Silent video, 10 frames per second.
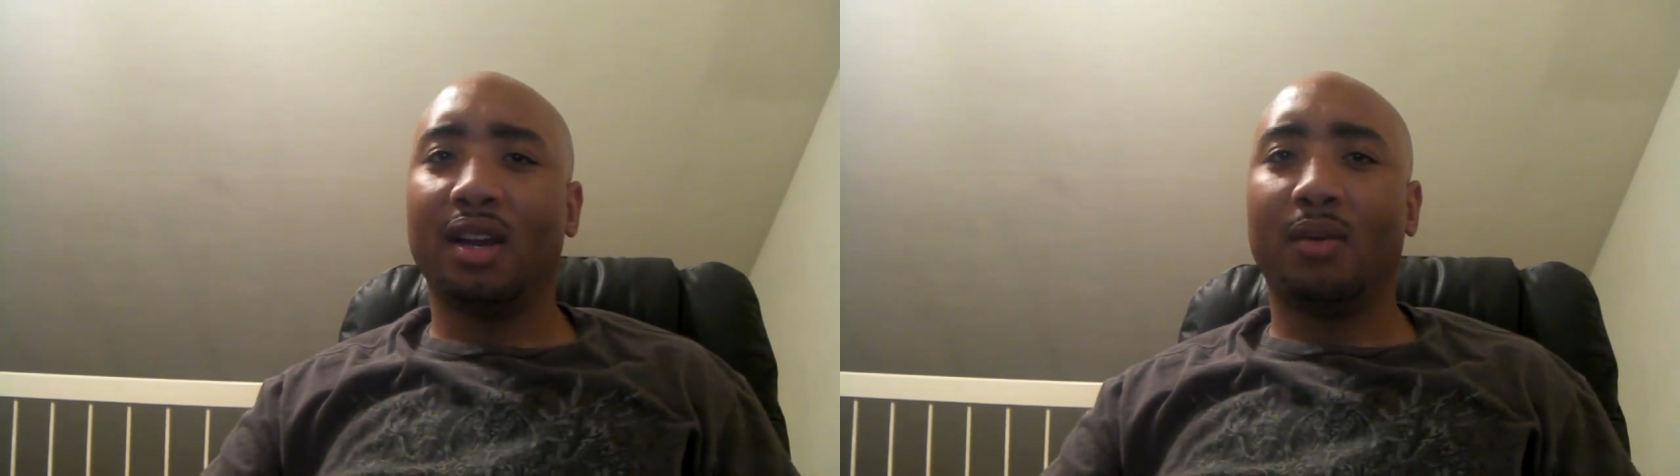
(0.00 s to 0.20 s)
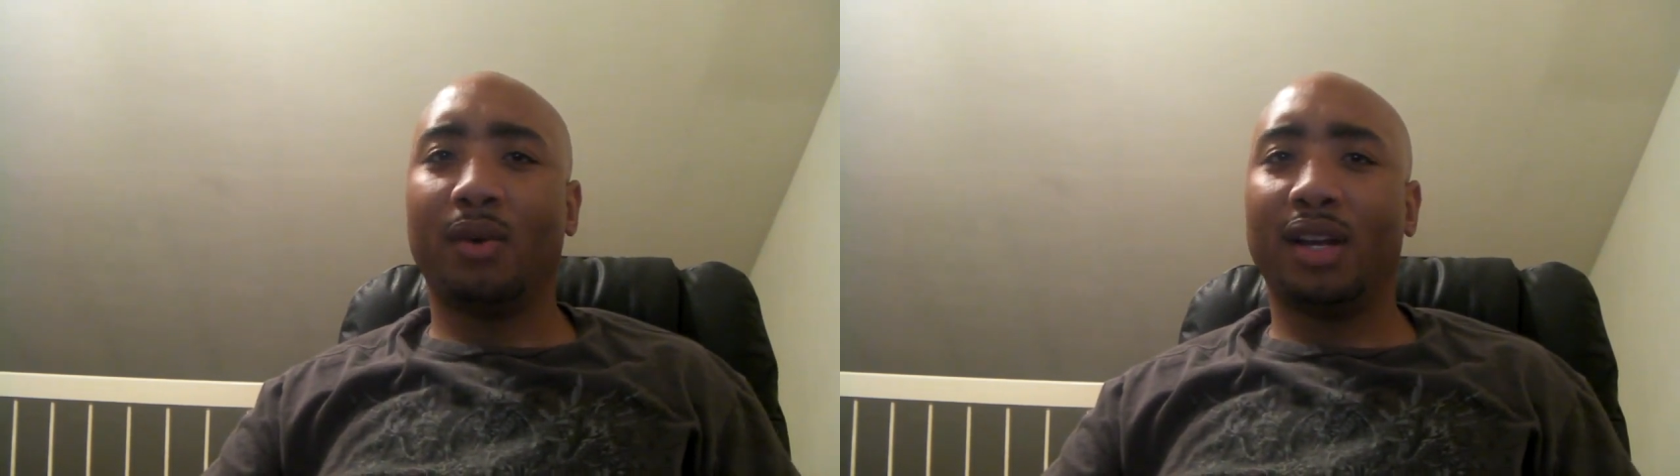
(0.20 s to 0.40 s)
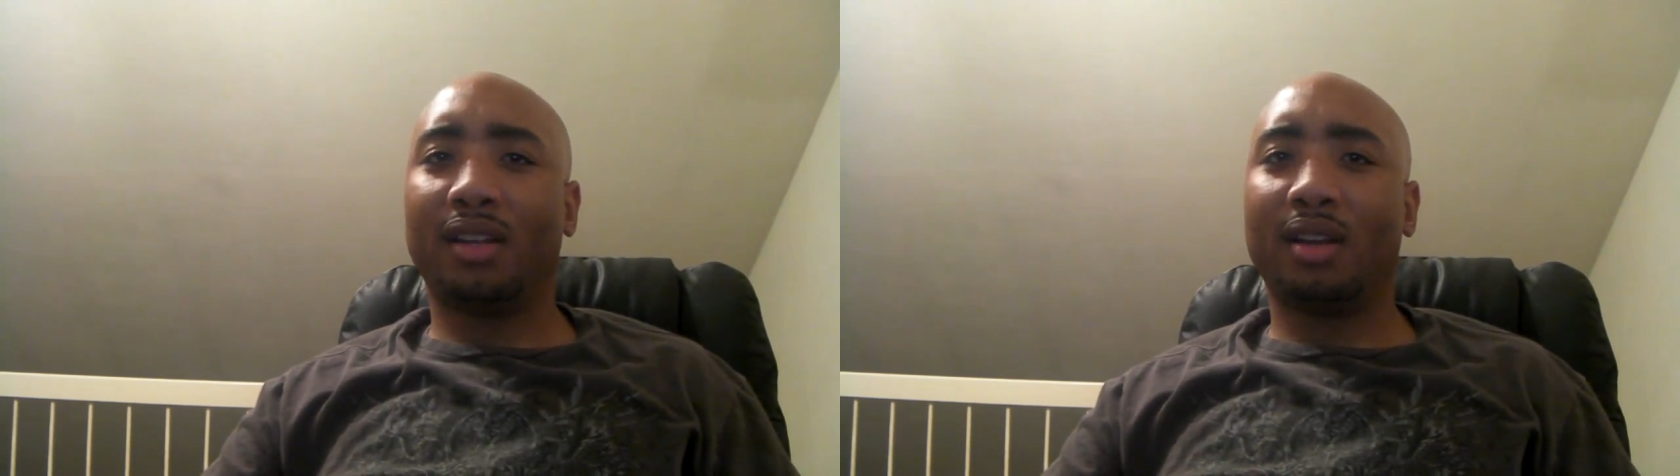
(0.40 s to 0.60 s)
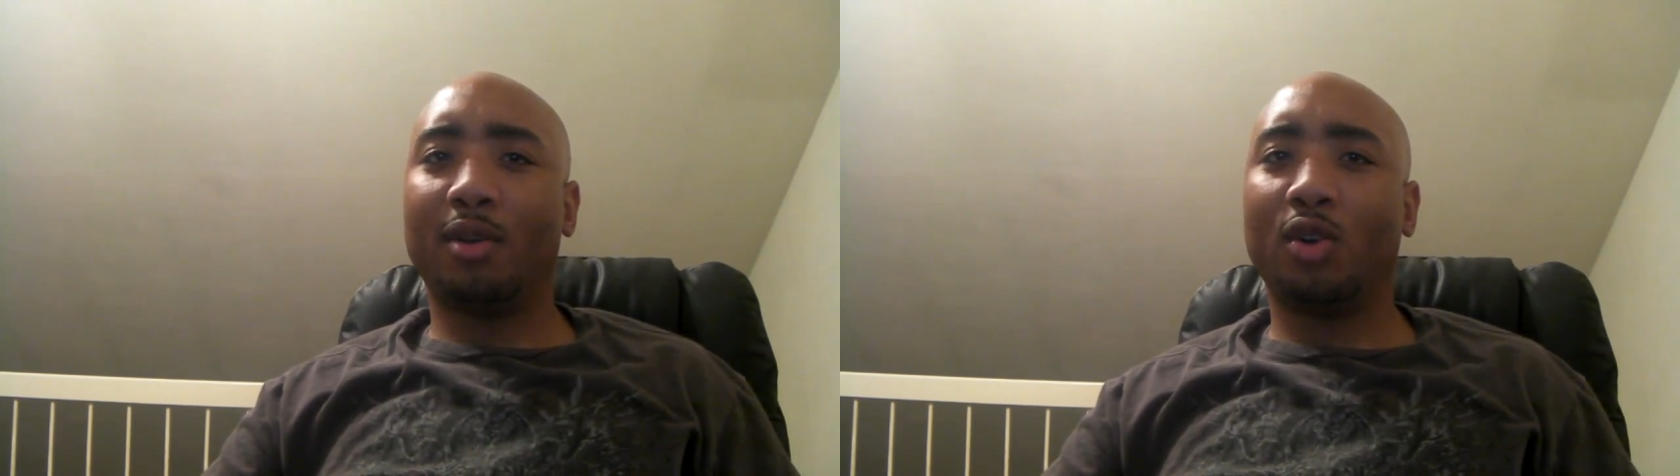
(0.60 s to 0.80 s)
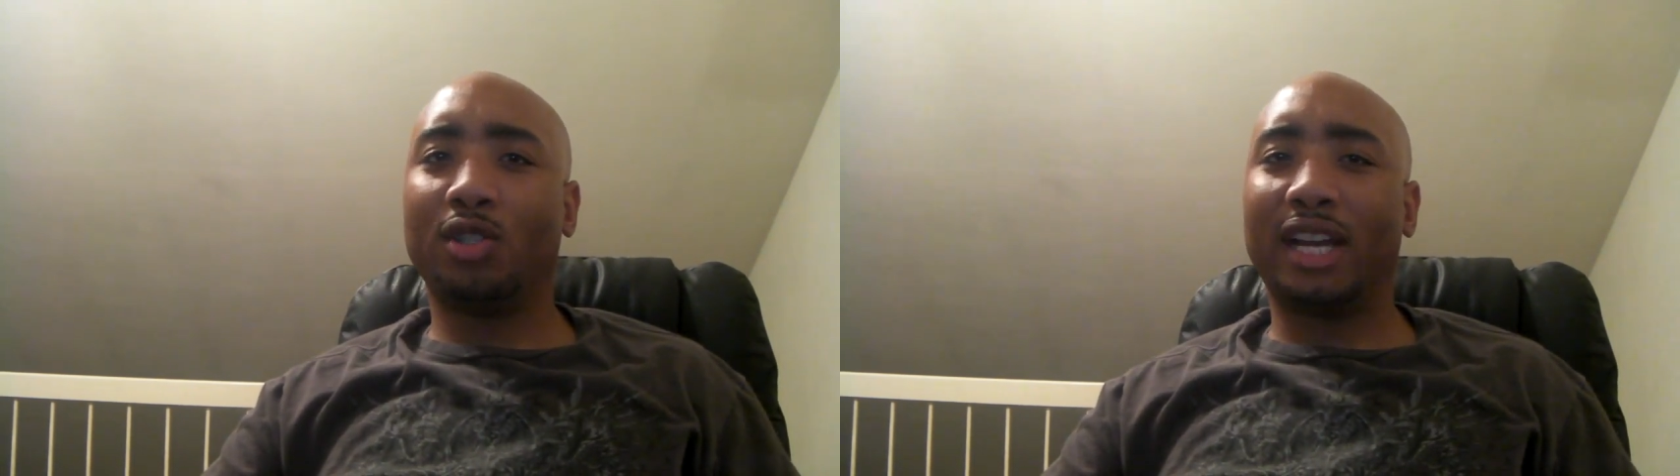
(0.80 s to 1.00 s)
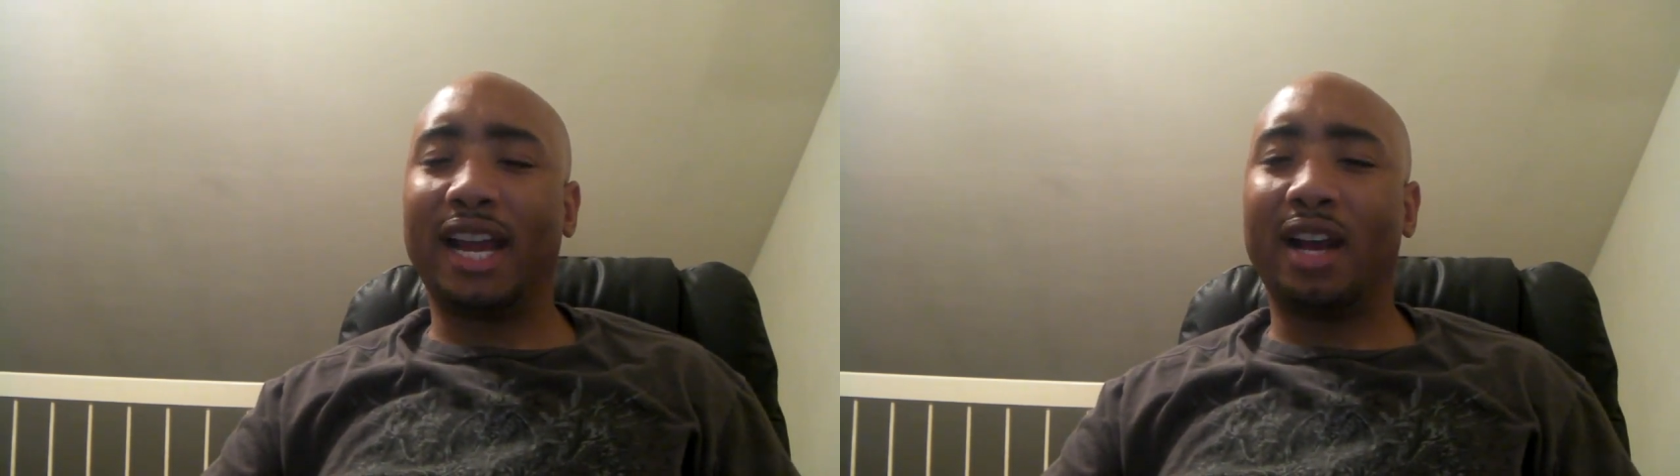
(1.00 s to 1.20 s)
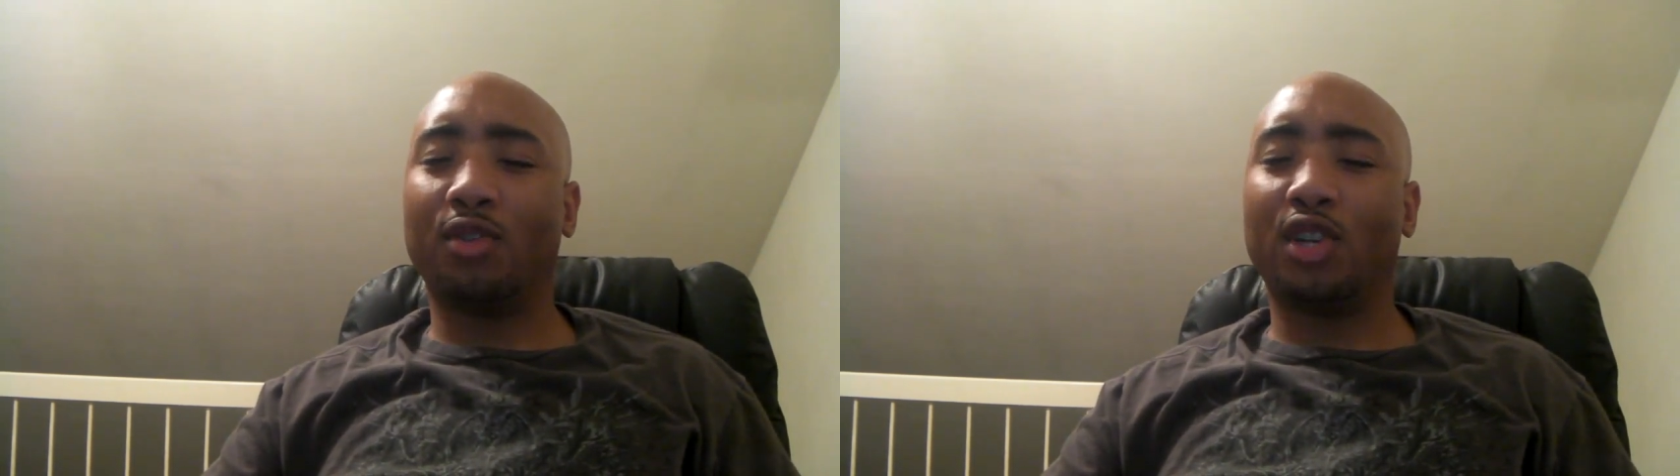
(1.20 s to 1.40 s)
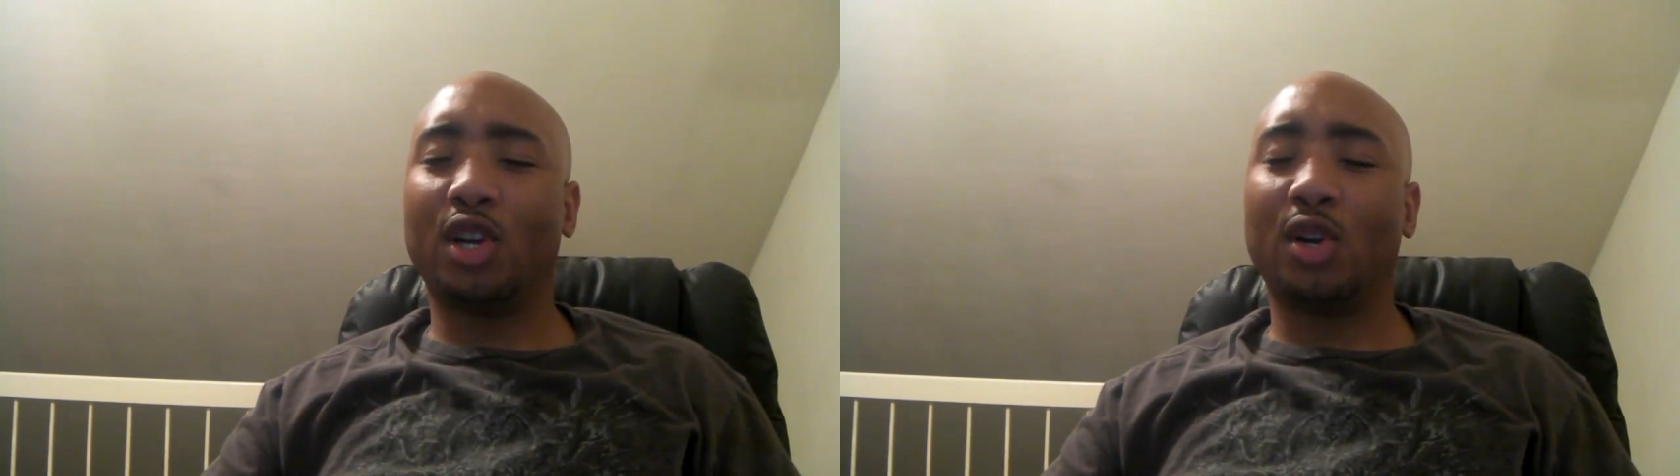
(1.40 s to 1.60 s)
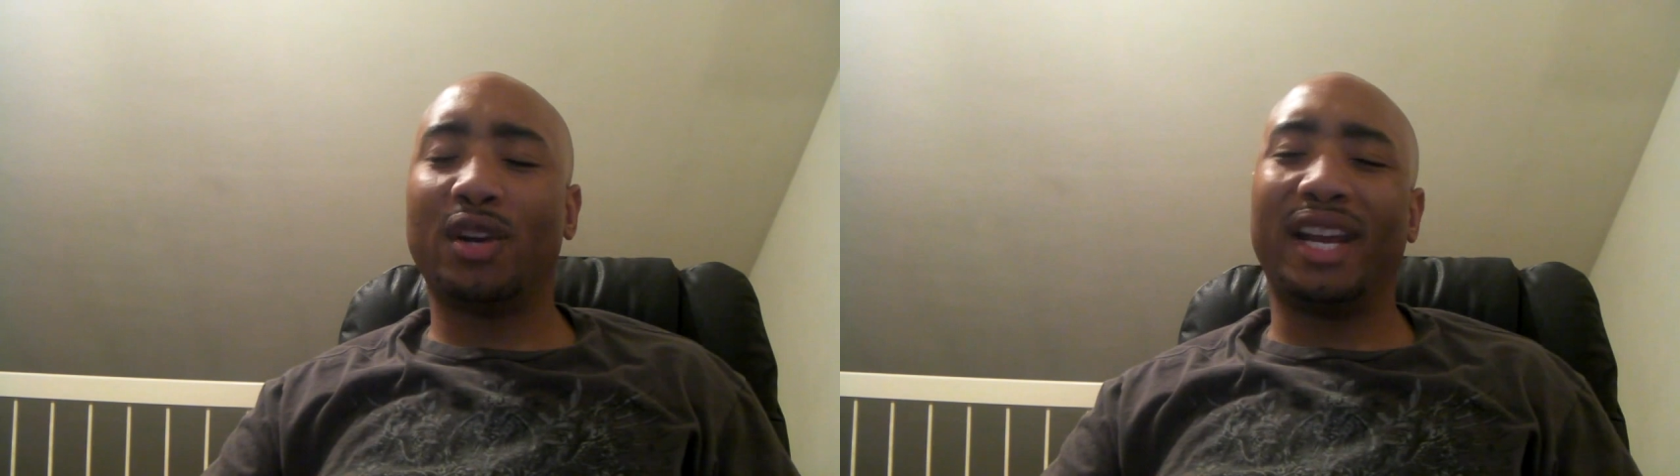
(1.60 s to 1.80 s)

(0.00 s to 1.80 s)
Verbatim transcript: with um, Jose Aldo,